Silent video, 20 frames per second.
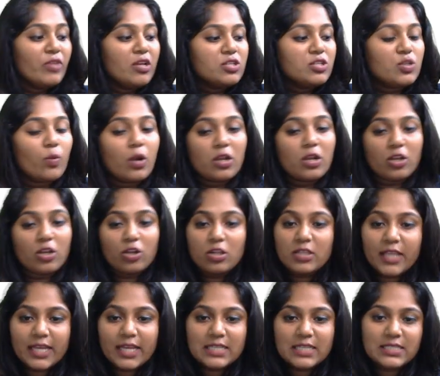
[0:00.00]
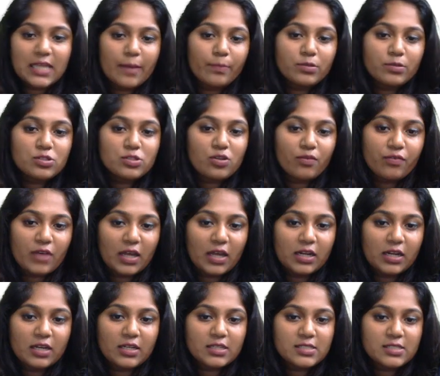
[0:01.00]
So what are all the examples of
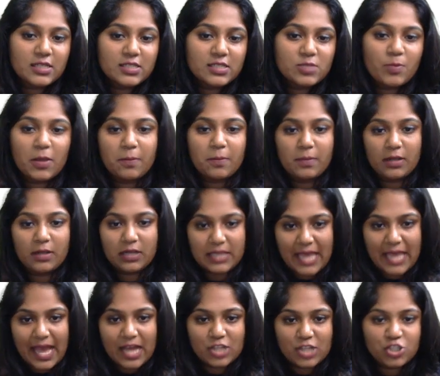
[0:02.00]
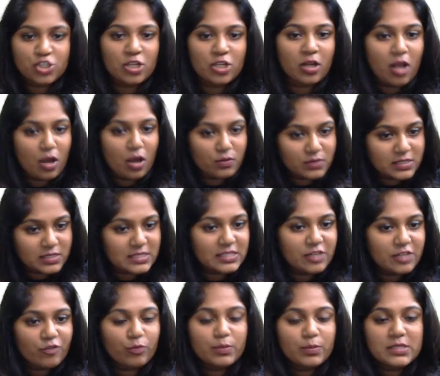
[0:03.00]
current assets, people? Cash, accounts
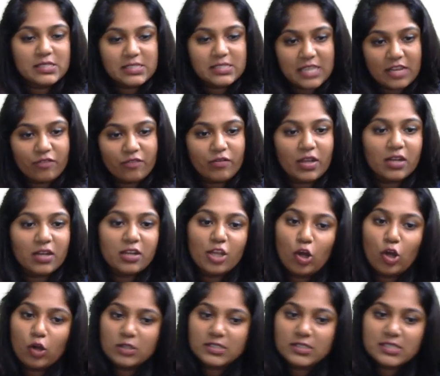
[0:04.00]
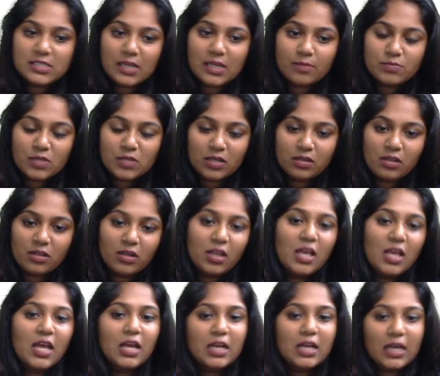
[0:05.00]
receivables, inventory, all this comes under
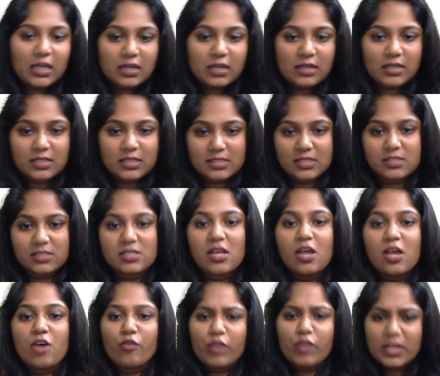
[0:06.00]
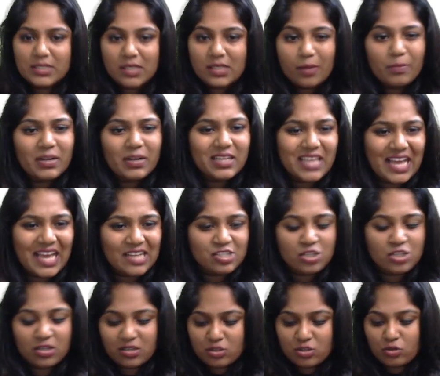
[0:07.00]
current assets. For example,
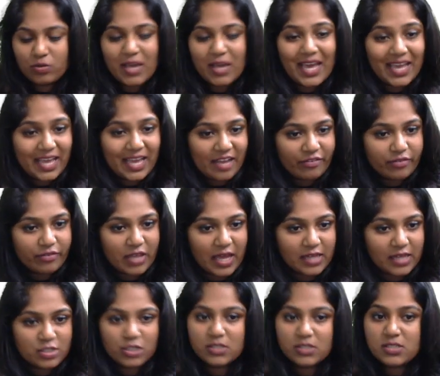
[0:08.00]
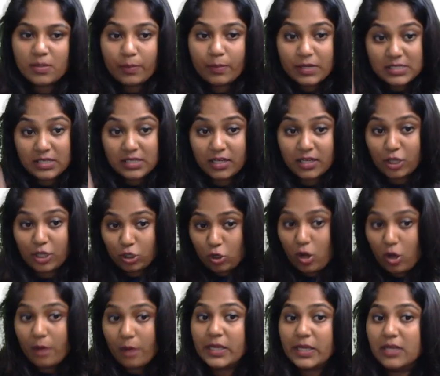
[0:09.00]
cash. Today I have cash. It's a present
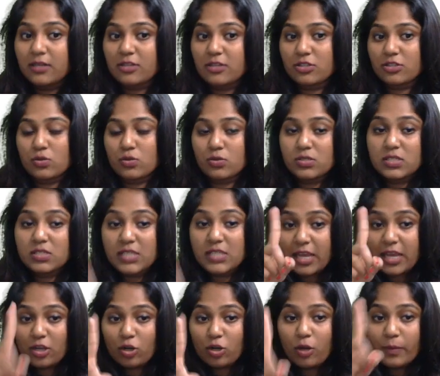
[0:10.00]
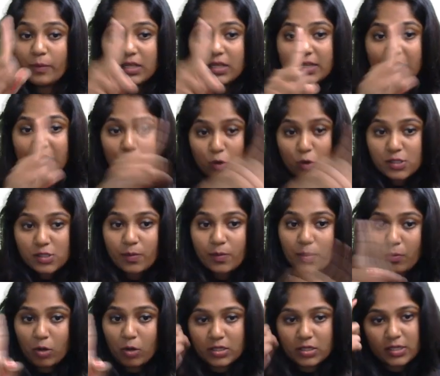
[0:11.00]
economical resource. See, economical can also
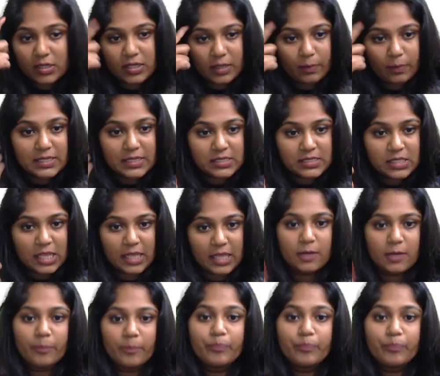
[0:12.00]
be monetary, please think.